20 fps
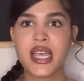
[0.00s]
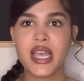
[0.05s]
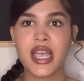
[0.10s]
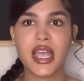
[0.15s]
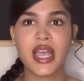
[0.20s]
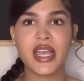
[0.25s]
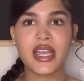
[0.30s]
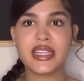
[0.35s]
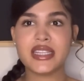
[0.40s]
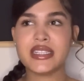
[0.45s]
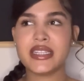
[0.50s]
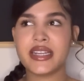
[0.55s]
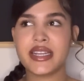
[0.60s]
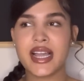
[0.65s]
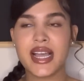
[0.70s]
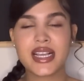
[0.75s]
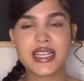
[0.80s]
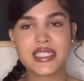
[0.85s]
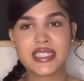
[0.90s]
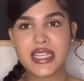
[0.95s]
And the
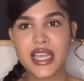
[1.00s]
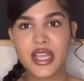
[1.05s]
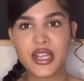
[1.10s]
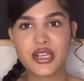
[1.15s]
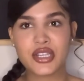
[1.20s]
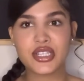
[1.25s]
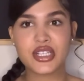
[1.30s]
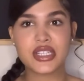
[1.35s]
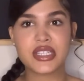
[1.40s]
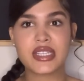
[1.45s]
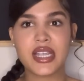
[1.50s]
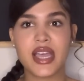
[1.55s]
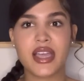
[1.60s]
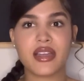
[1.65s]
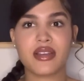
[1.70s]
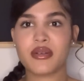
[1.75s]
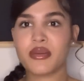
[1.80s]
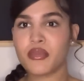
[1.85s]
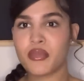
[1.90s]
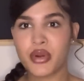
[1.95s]
next day, you're just
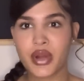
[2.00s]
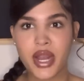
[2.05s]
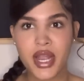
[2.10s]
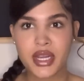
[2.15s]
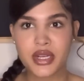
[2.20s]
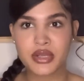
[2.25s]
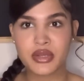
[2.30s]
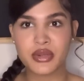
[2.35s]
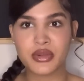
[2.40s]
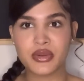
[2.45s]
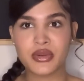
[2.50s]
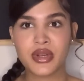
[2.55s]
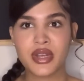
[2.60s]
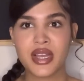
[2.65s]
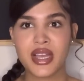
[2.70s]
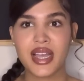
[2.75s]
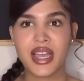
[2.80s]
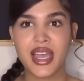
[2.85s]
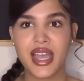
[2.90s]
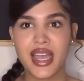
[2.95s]
like brand new.
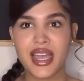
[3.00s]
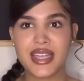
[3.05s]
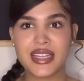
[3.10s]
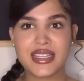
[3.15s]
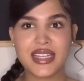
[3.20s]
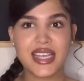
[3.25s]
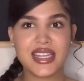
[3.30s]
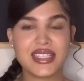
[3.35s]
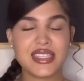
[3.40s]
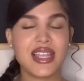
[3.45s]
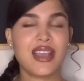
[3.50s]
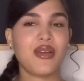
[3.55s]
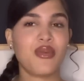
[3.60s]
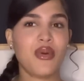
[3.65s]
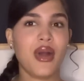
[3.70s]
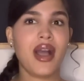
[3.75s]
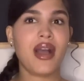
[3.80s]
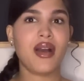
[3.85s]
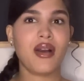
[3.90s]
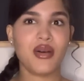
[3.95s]
And that's like,
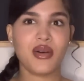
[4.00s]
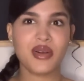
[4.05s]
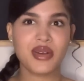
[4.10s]
wow,